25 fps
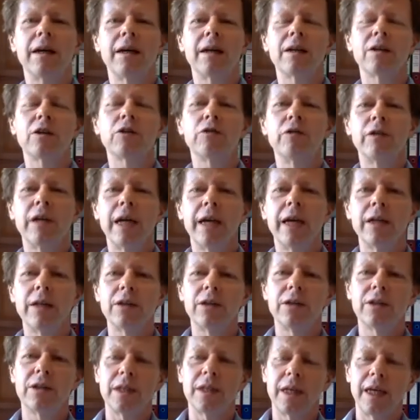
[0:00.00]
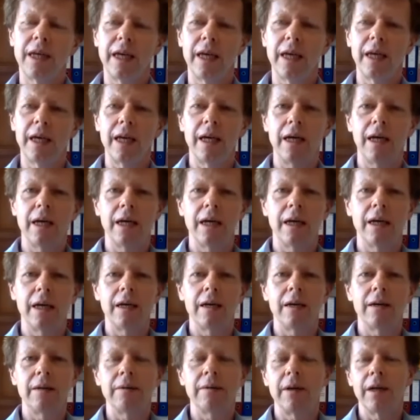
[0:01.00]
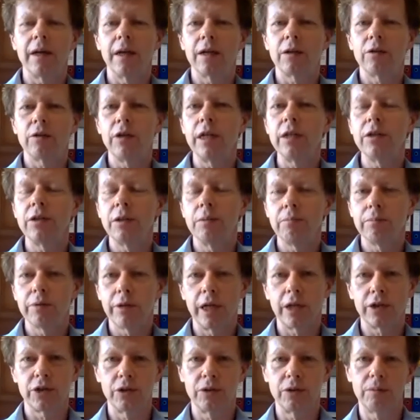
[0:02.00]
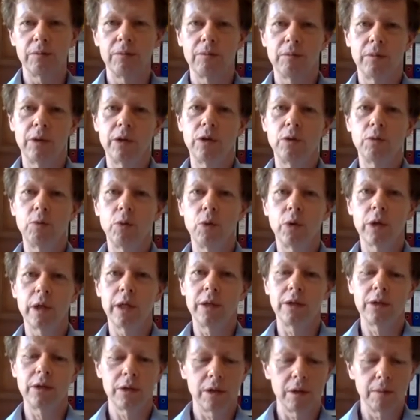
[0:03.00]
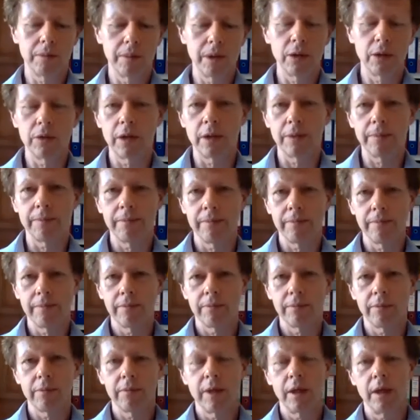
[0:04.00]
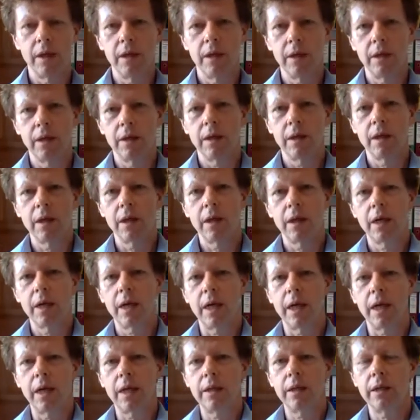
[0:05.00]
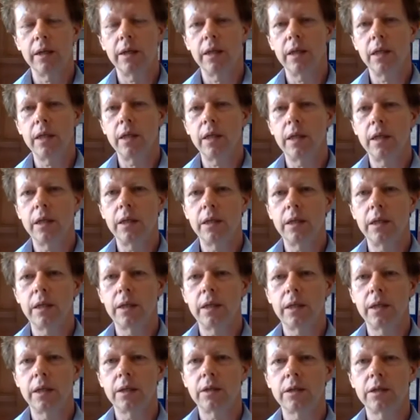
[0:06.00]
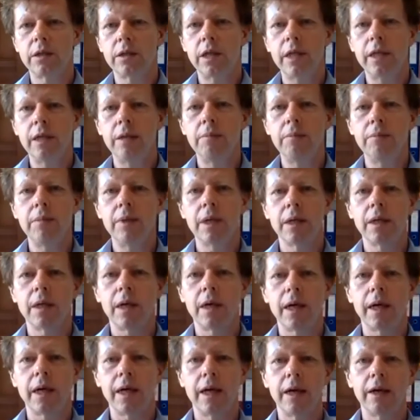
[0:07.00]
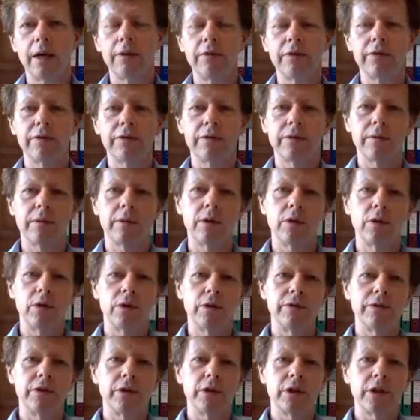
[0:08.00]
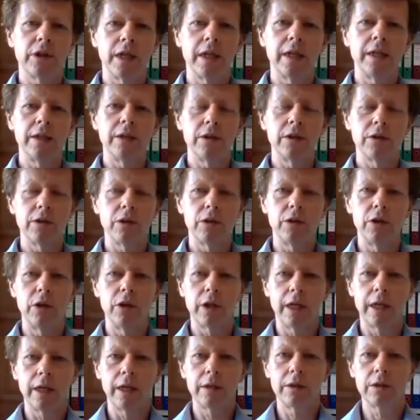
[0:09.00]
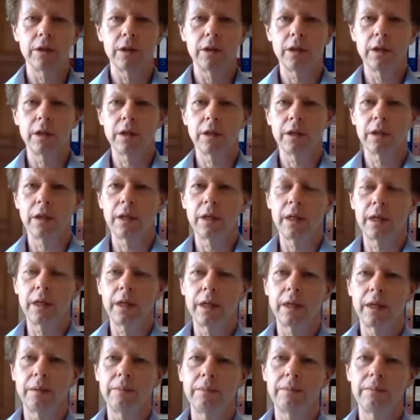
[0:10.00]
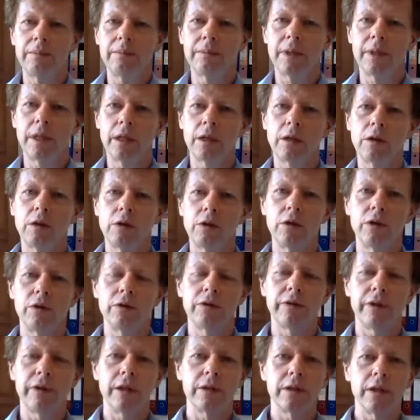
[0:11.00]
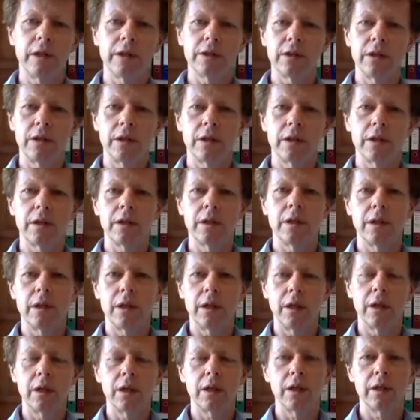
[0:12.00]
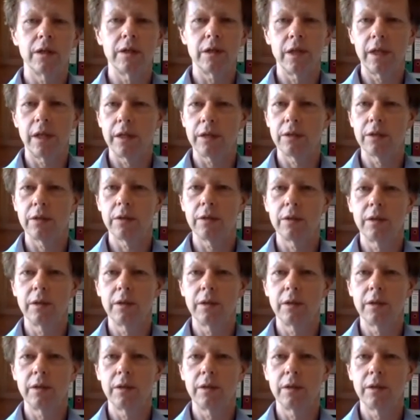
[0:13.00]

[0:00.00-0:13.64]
creates a great impression when you walk into the building. And the team I have who have designed it in Uganda include a fantastic architect